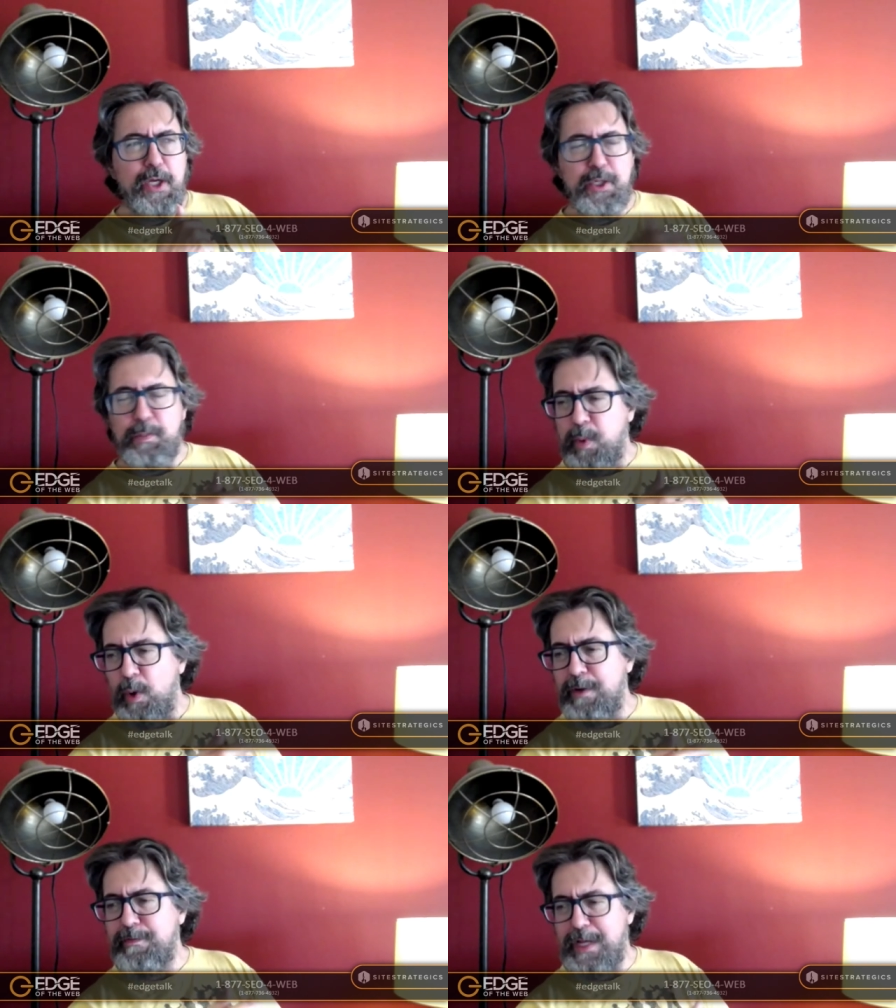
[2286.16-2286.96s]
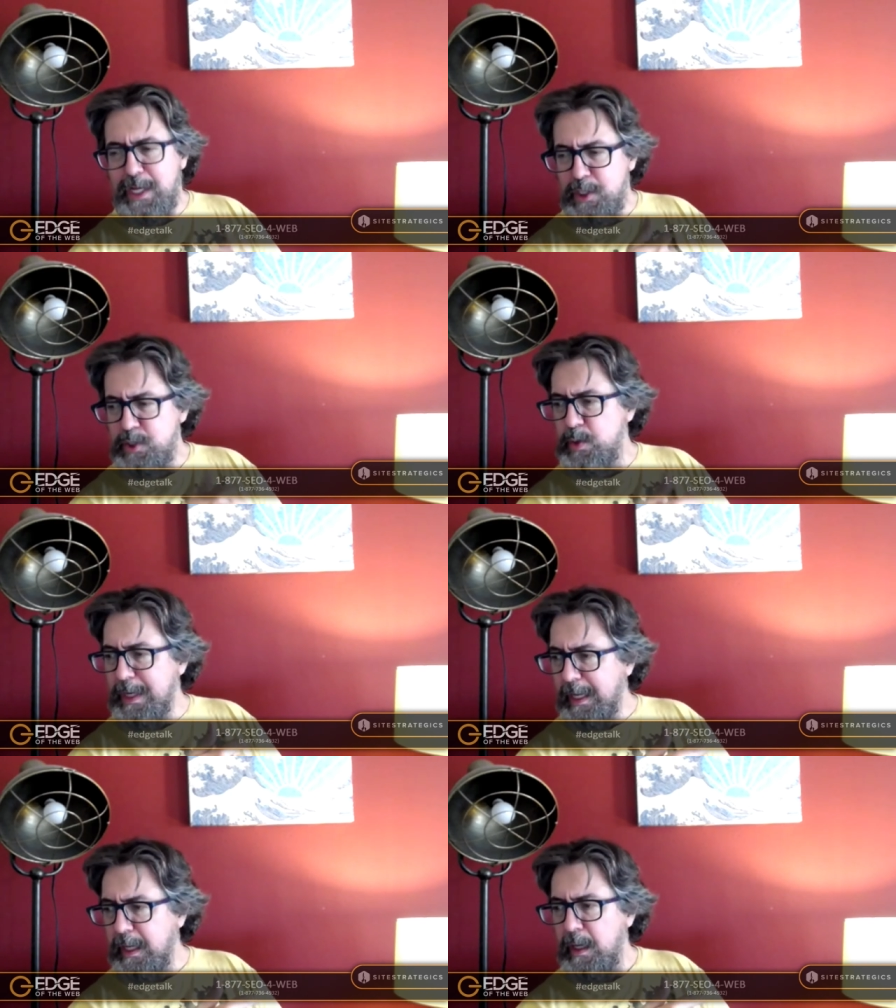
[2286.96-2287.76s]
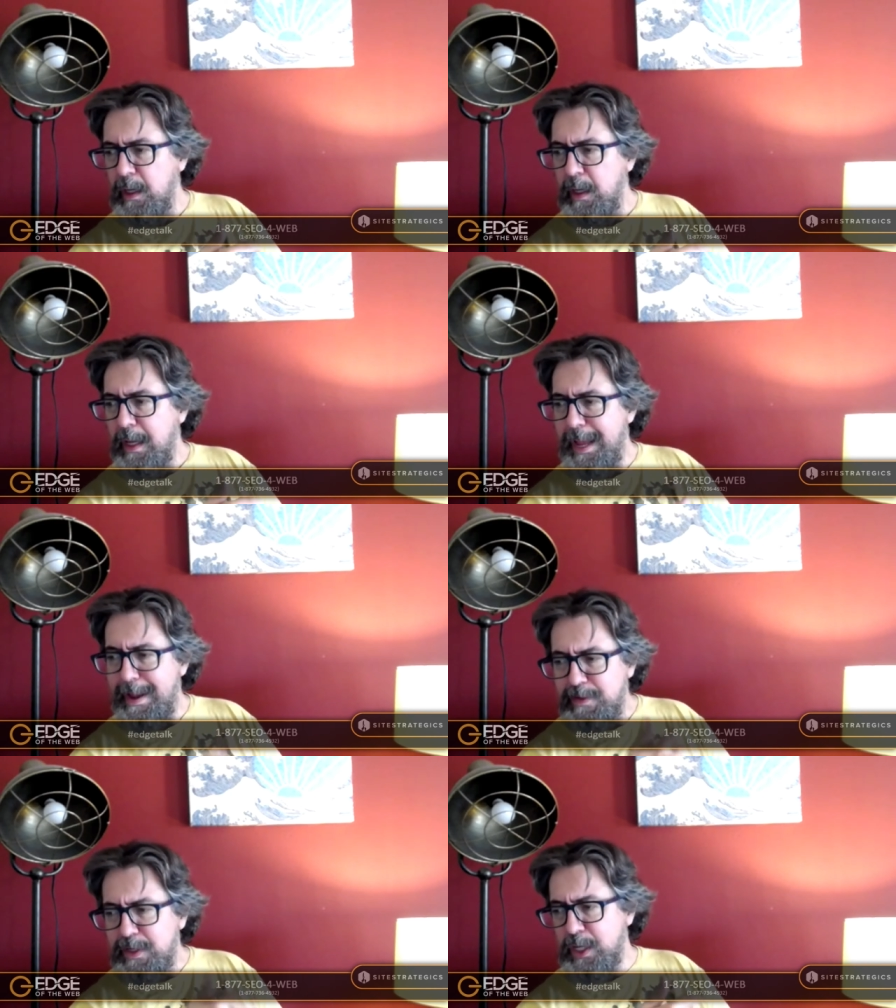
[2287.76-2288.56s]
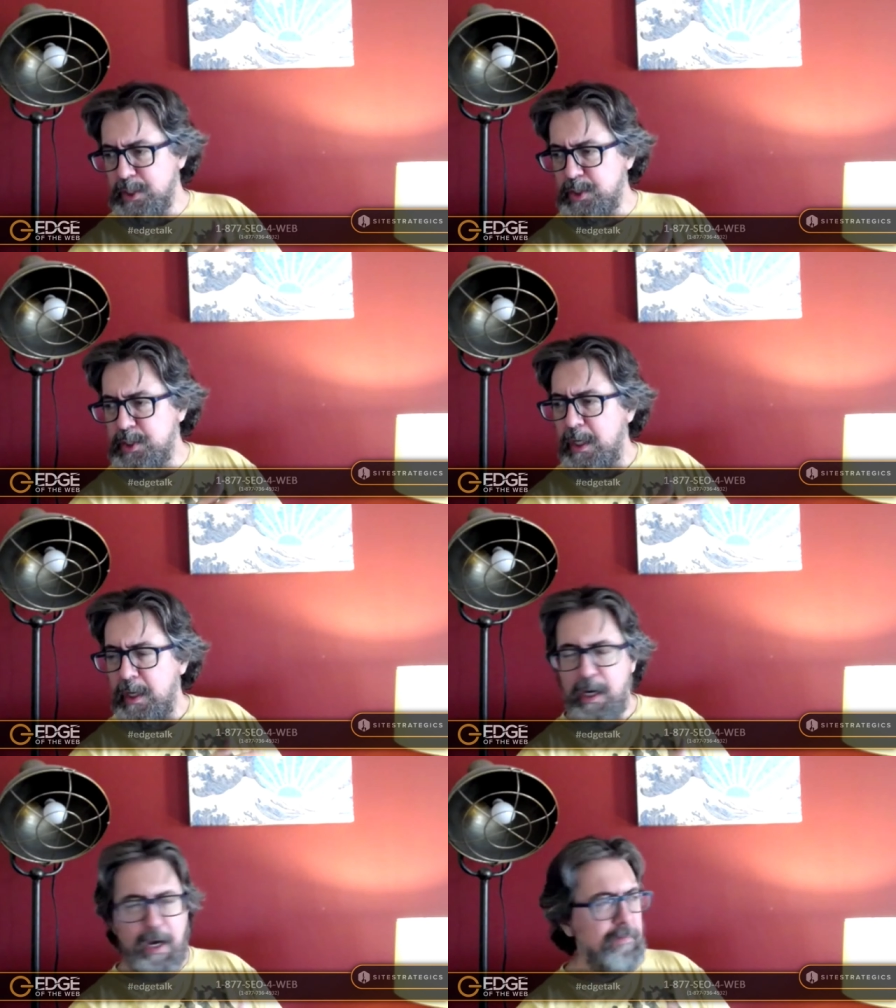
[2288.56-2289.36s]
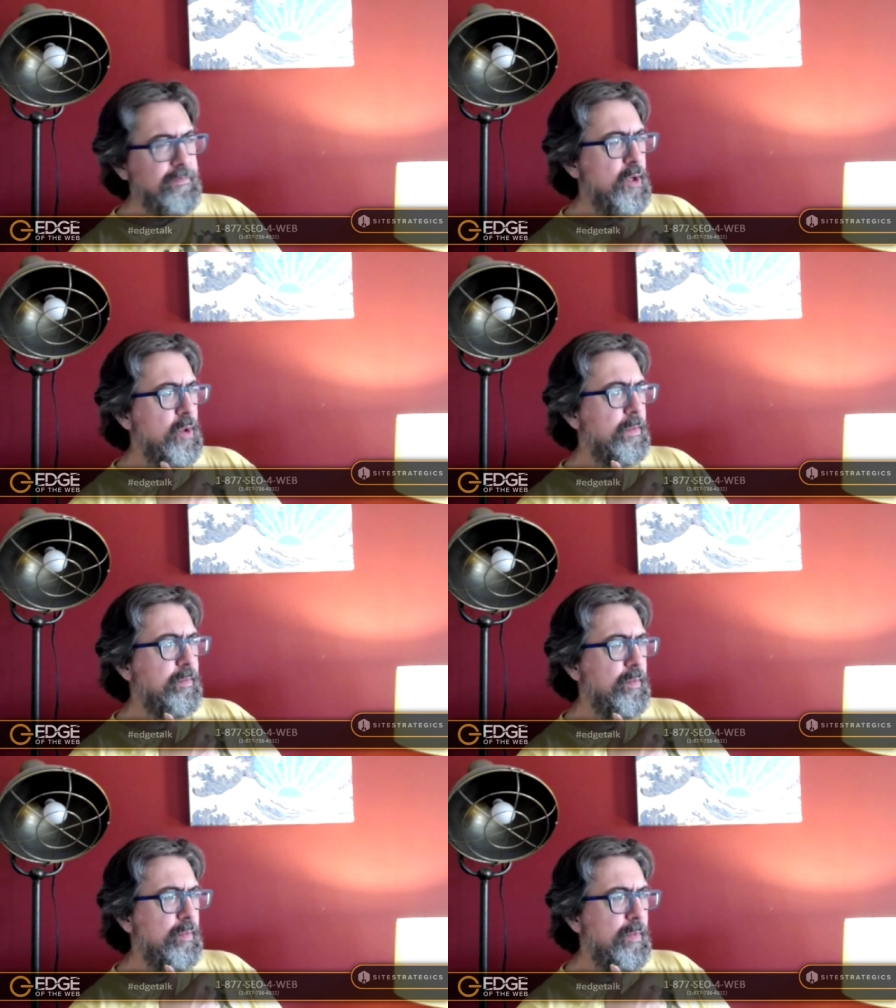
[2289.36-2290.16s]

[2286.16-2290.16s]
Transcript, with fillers: a supportive history mm. evidence of your